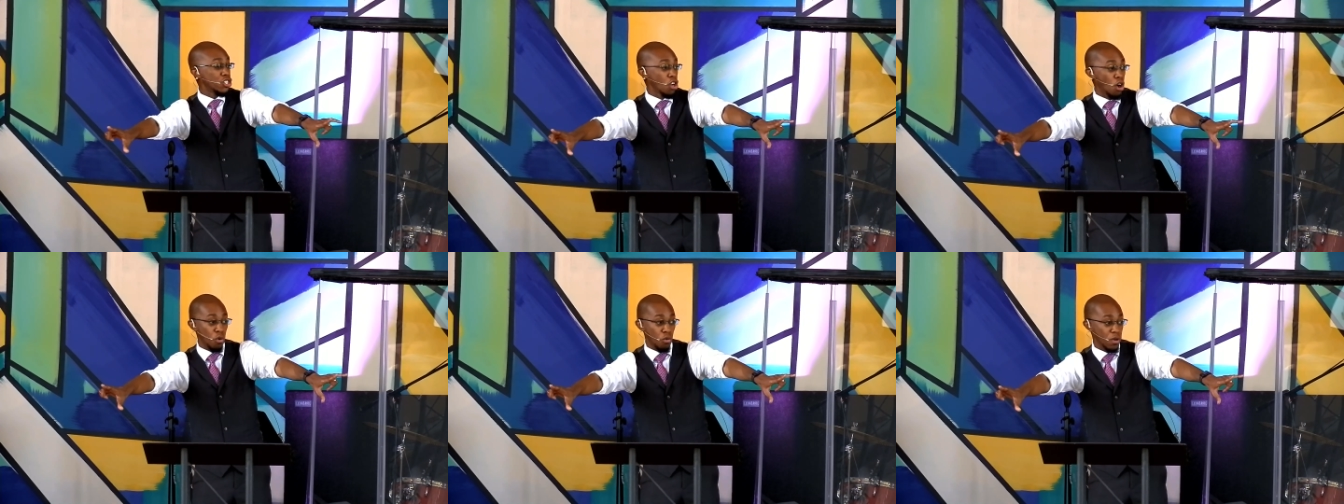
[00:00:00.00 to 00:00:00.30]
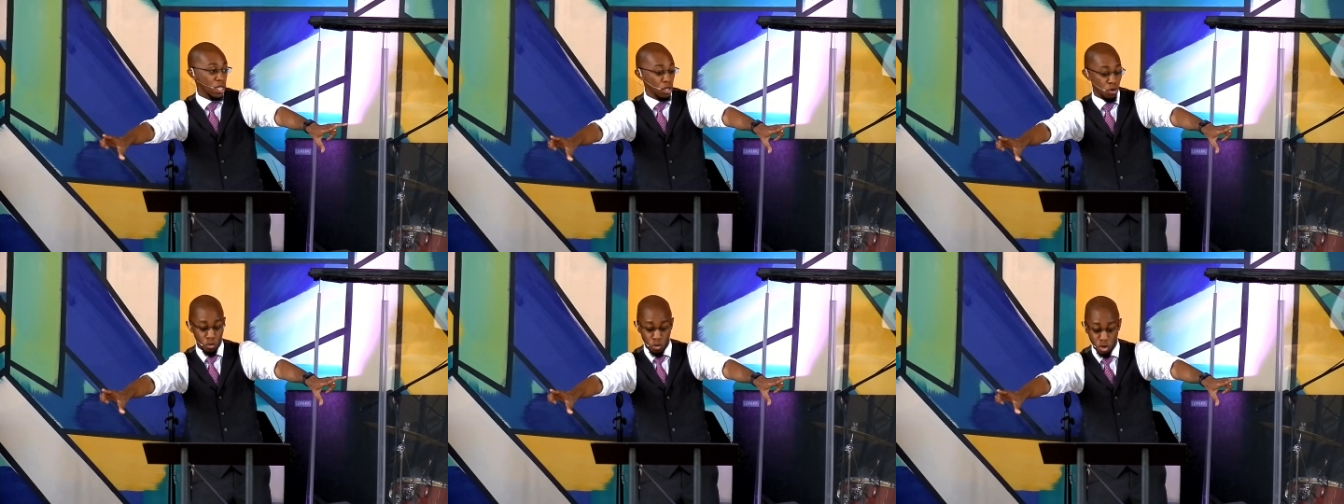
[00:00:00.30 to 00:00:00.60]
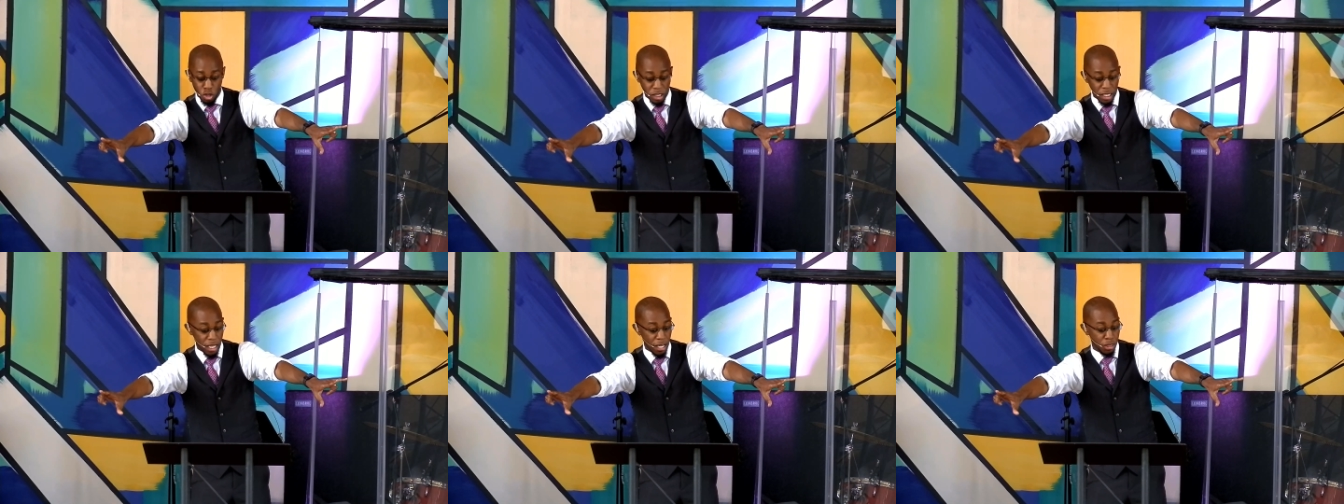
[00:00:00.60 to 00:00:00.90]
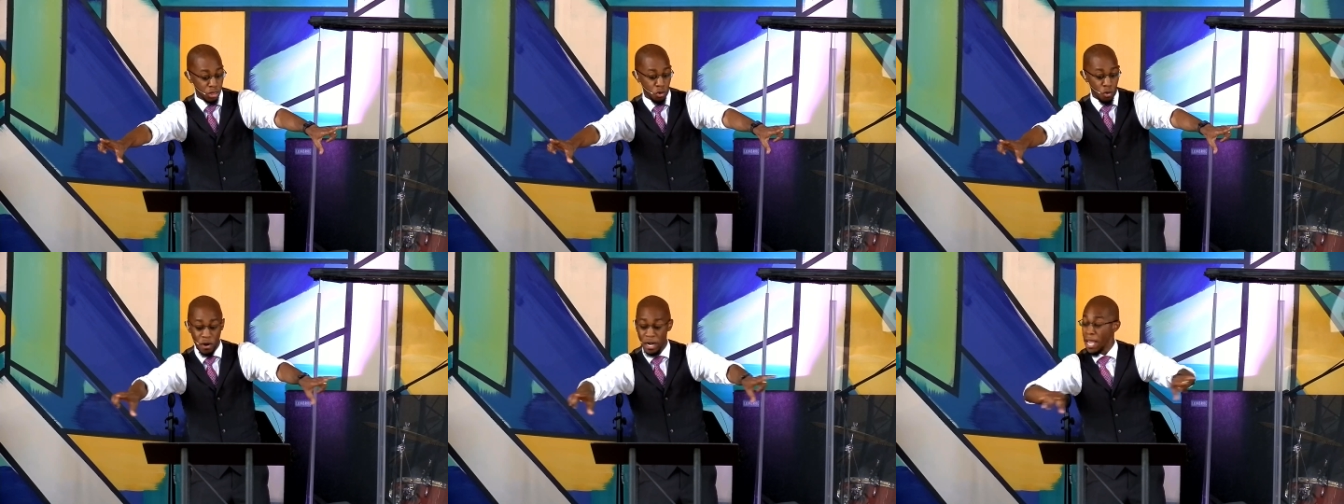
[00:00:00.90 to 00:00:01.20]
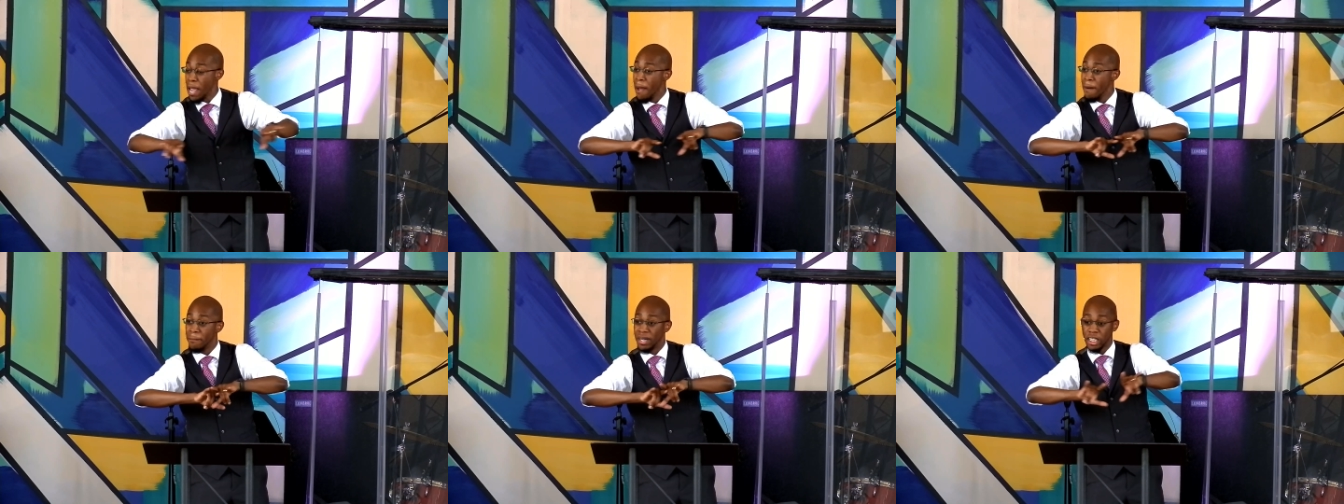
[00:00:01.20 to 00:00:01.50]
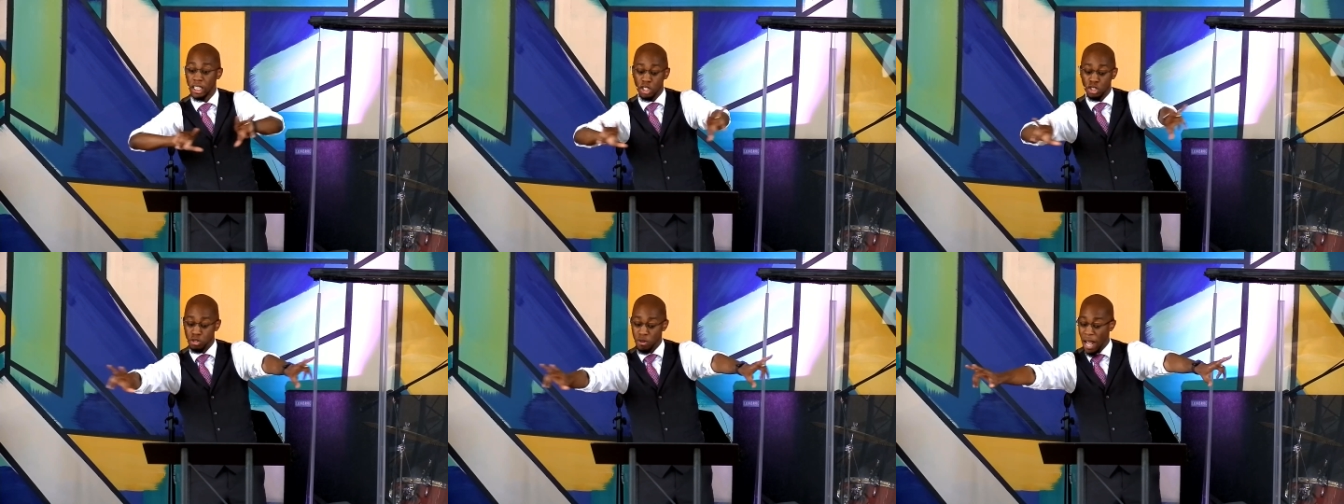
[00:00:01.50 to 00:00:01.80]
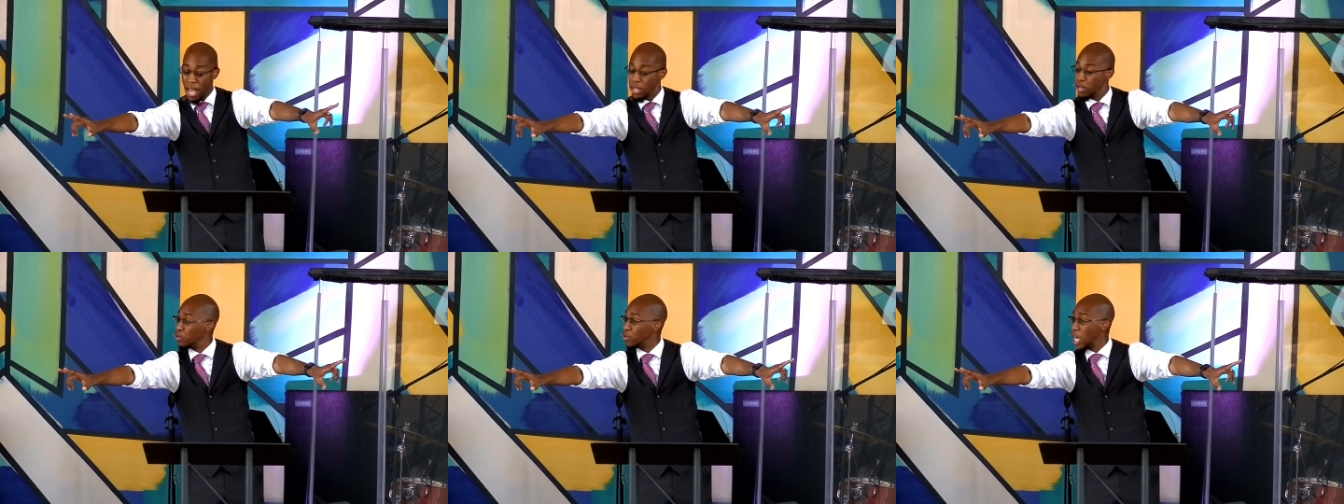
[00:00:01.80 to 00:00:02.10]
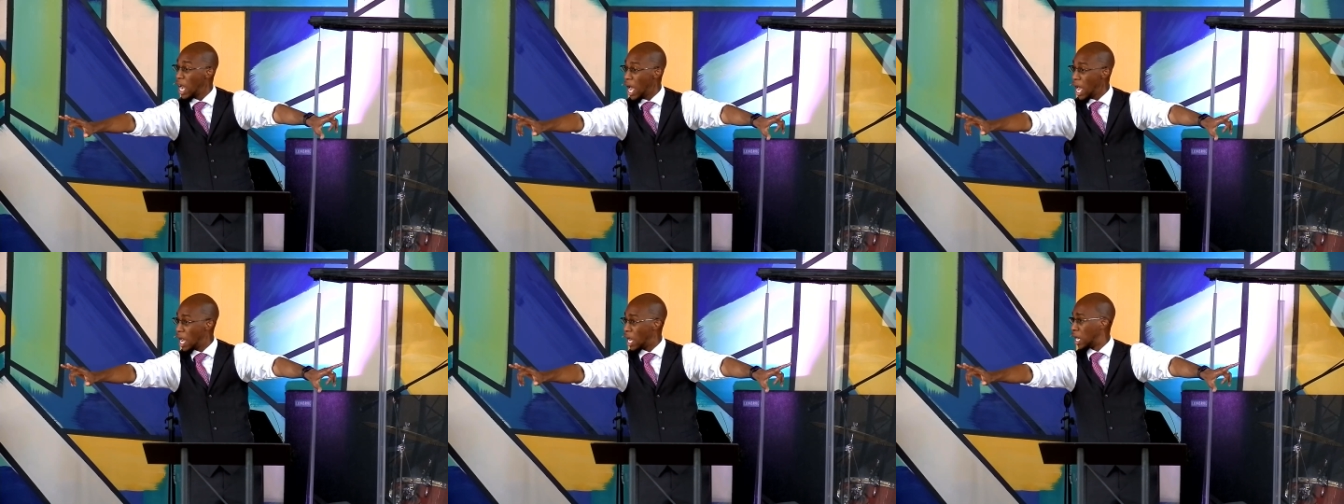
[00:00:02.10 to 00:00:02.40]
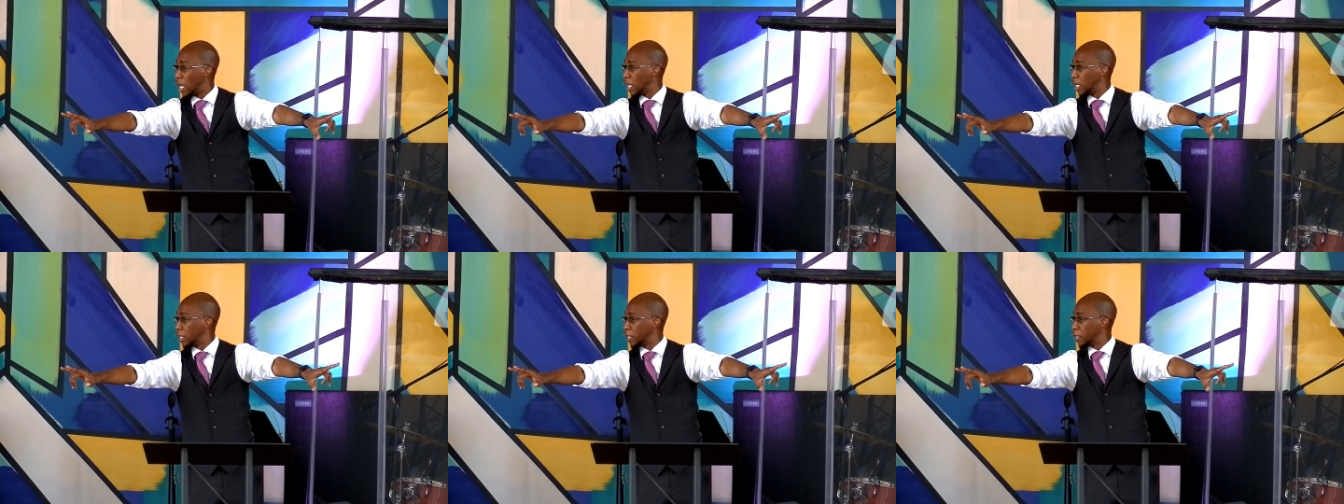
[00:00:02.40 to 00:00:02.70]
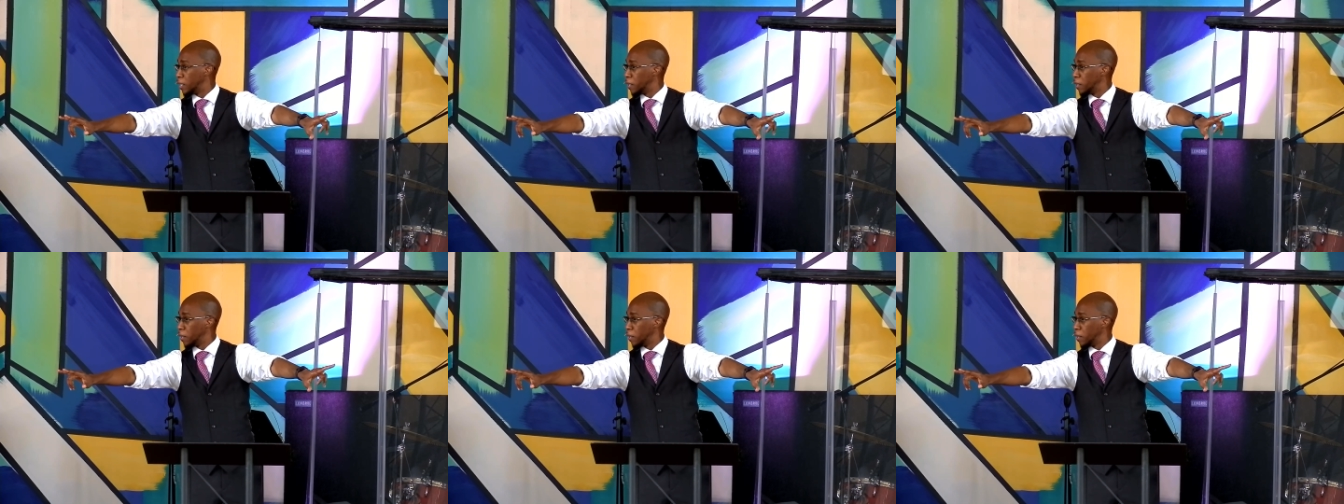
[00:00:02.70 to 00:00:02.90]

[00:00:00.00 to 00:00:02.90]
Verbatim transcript: no real ruling authority but the triune God.